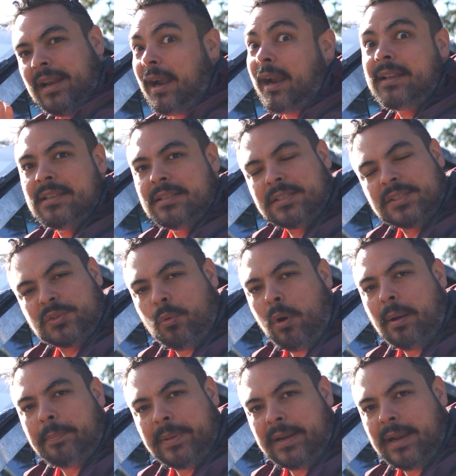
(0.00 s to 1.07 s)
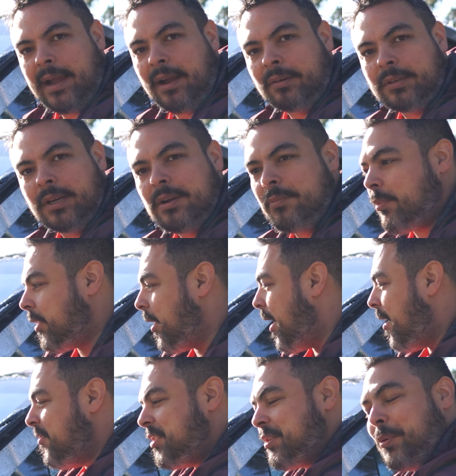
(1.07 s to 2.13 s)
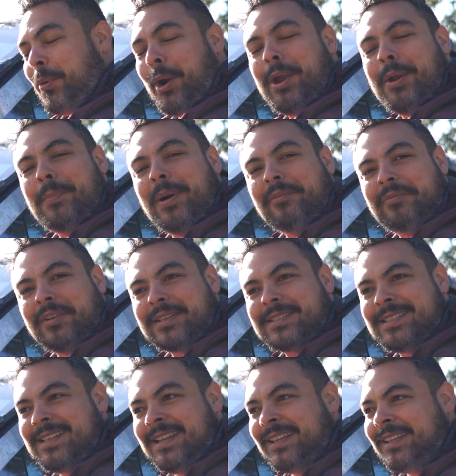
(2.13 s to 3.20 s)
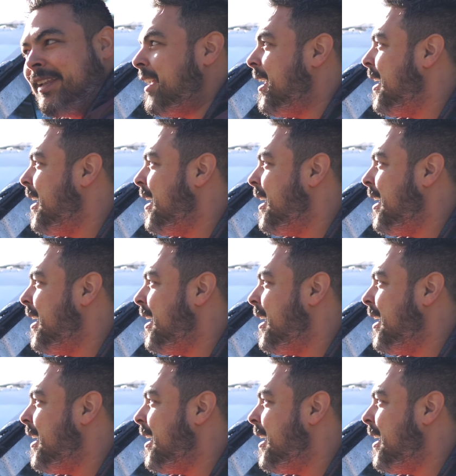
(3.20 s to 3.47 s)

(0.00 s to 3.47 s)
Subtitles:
and I can just swap it out without having to worry about fixing it,